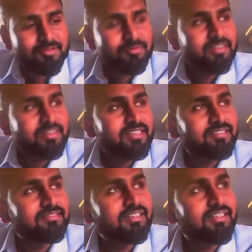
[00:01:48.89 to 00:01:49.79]
to,
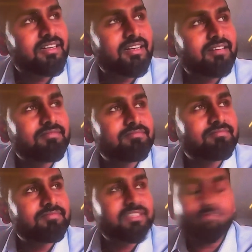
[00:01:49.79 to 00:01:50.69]

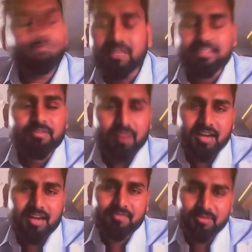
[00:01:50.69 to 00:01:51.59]
what they
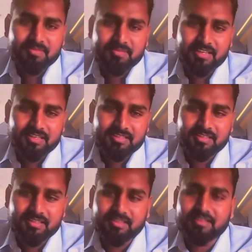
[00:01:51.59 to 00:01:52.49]
want from this